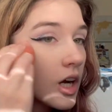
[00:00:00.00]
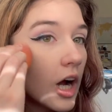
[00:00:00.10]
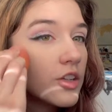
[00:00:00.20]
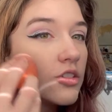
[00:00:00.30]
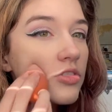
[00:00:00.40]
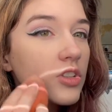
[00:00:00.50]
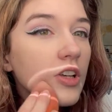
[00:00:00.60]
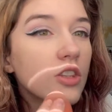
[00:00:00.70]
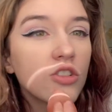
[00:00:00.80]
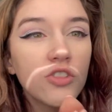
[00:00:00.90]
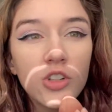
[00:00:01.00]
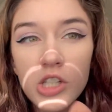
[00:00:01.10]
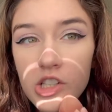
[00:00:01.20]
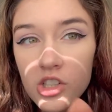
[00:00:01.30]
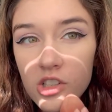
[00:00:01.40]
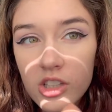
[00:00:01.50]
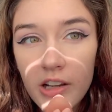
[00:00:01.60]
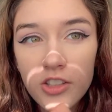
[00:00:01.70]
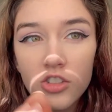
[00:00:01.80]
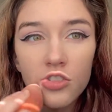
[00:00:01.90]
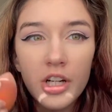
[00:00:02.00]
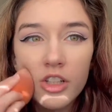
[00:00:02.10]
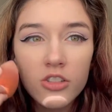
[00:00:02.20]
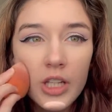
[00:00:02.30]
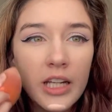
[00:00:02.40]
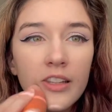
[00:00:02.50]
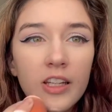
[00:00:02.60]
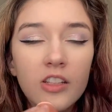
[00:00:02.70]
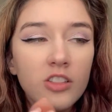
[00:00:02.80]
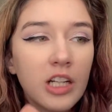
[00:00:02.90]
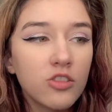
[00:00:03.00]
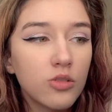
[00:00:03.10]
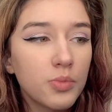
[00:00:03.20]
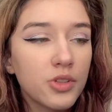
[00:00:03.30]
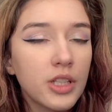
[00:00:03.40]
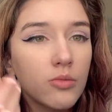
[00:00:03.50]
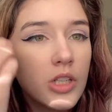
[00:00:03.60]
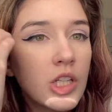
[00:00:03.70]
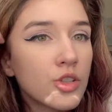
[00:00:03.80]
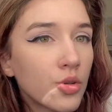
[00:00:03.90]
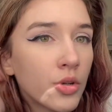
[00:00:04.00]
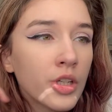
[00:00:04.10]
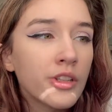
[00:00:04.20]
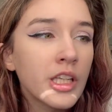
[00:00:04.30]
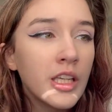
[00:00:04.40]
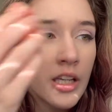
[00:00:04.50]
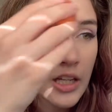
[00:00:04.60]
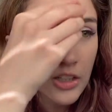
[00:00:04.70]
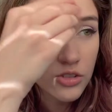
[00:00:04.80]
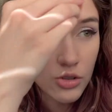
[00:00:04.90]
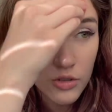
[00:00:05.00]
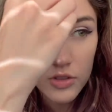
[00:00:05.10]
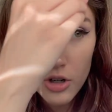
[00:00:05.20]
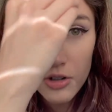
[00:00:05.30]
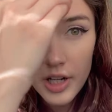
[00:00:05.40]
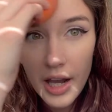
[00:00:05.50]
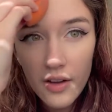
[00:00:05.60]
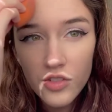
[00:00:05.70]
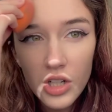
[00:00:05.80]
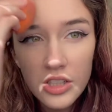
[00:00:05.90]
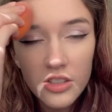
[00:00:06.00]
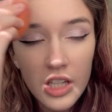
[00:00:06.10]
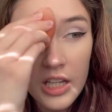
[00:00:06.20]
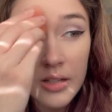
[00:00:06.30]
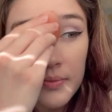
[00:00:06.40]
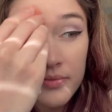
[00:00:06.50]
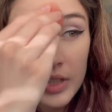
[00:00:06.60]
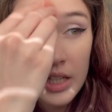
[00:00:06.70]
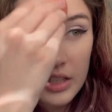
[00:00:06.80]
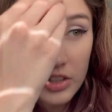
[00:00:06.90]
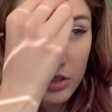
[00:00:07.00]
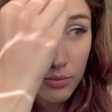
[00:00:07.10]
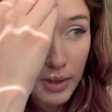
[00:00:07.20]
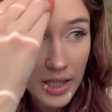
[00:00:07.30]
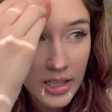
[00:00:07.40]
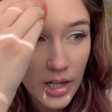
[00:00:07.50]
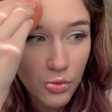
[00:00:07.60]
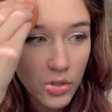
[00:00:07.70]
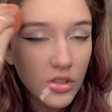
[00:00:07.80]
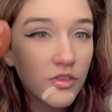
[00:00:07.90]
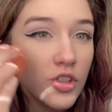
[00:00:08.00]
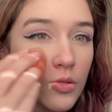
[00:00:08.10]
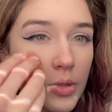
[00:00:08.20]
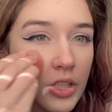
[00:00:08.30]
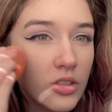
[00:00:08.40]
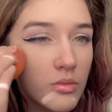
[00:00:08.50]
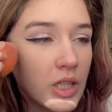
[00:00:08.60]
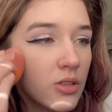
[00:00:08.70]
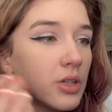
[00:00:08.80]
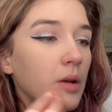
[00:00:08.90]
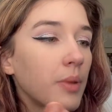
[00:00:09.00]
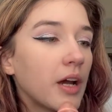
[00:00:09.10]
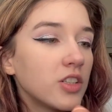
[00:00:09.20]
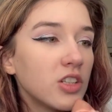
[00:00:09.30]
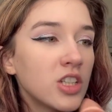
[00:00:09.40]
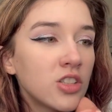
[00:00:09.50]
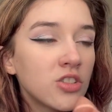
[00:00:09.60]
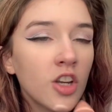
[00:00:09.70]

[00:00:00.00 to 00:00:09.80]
I do feel like this foundation is on the drier side, like it's not super liquidy or oily. So if you already have dry skin, this might not work for you because it might create patchiness.